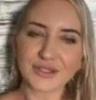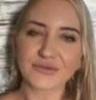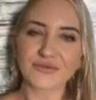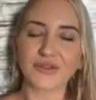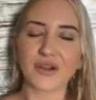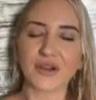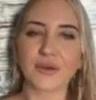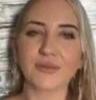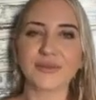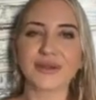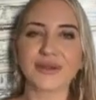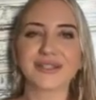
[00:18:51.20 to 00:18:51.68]
was
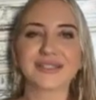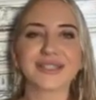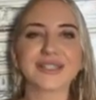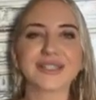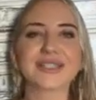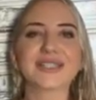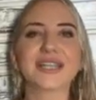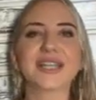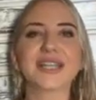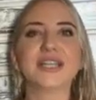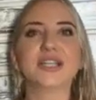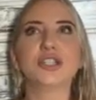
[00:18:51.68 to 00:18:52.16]
fun, but
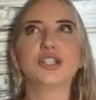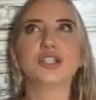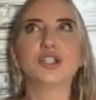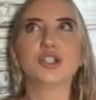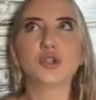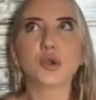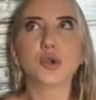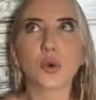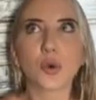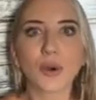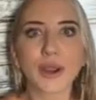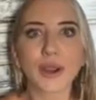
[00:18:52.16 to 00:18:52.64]
just
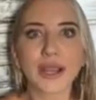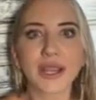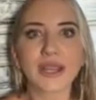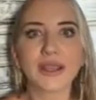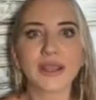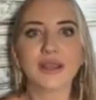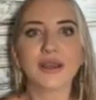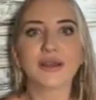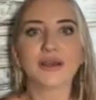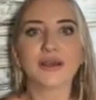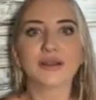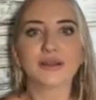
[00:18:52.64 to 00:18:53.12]

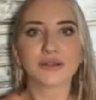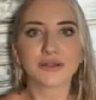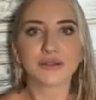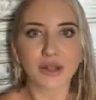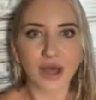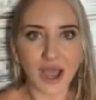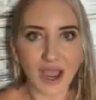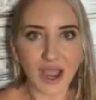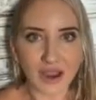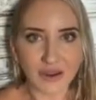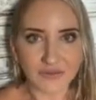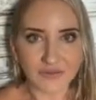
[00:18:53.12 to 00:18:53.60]
enjoy
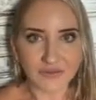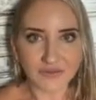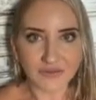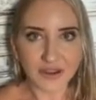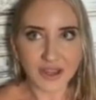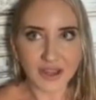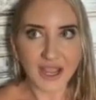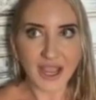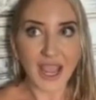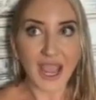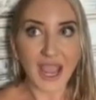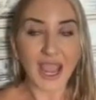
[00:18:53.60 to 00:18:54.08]
life.
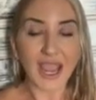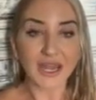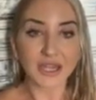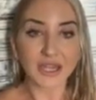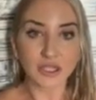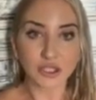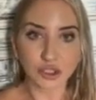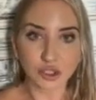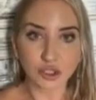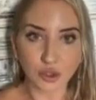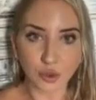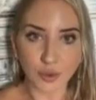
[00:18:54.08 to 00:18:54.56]

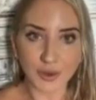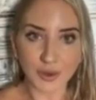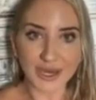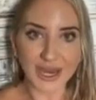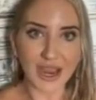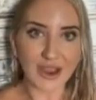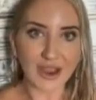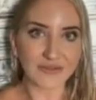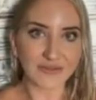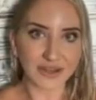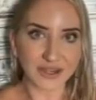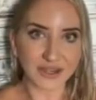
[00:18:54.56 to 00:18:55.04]
Enjoy
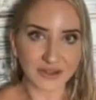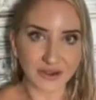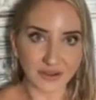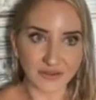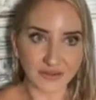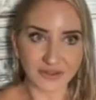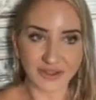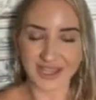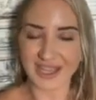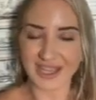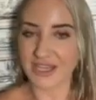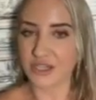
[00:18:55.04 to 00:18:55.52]
having
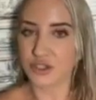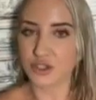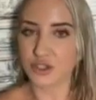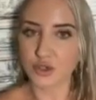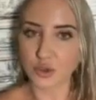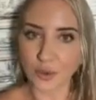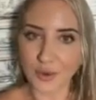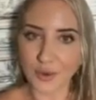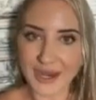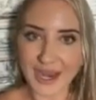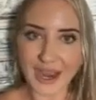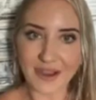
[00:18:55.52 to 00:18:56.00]
nothing.
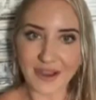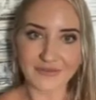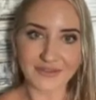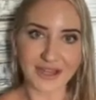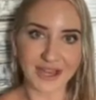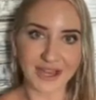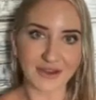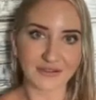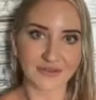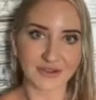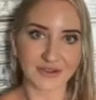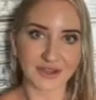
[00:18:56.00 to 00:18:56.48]
Enjoy
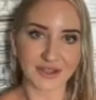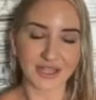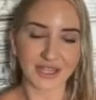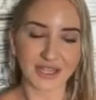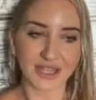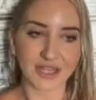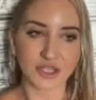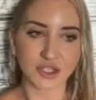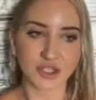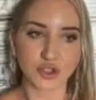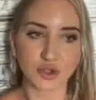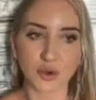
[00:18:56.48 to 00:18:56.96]
having
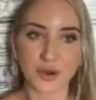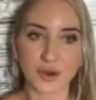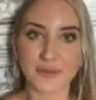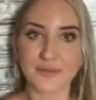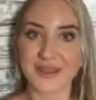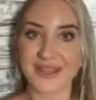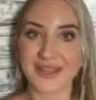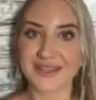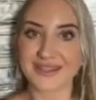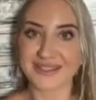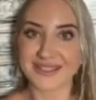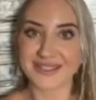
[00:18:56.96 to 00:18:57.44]
everything. Enjoy
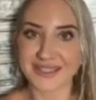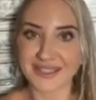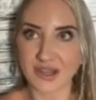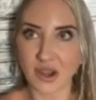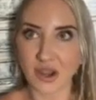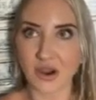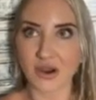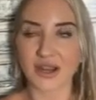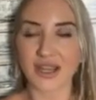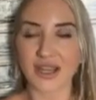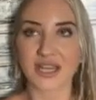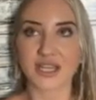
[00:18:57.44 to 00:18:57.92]
being
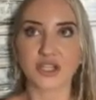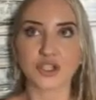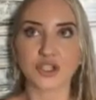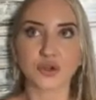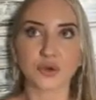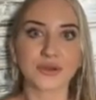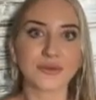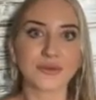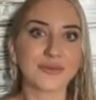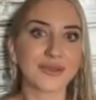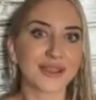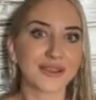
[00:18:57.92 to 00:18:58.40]
stuck.
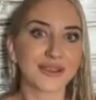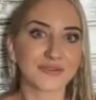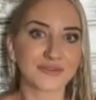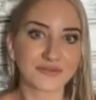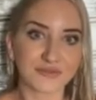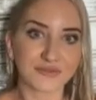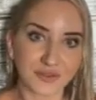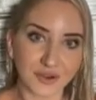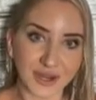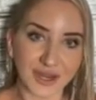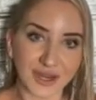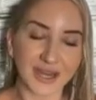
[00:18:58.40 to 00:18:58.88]
Enjoy being
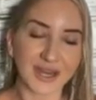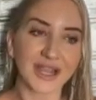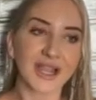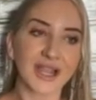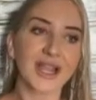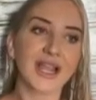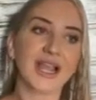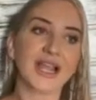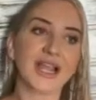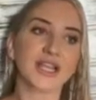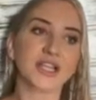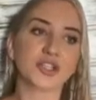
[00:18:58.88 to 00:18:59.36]
free.
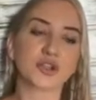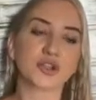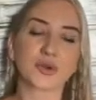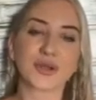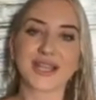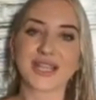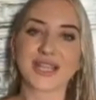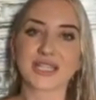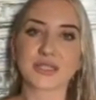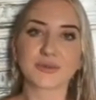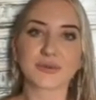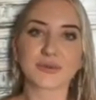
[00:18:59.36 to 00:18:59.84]

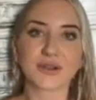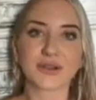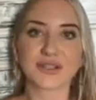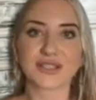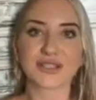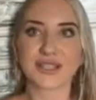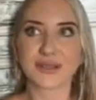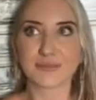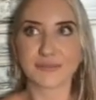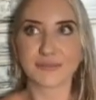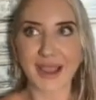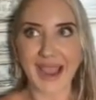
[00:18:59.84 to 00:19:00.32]
Enjoy
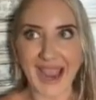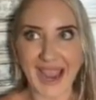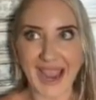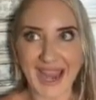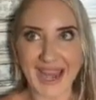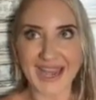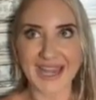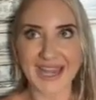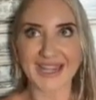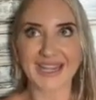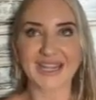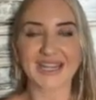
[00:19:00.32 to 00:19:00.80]
experiencing
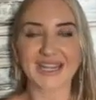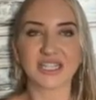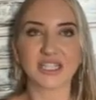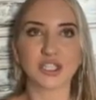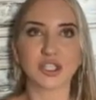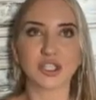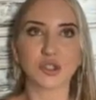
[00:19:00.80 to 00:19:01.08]
pain.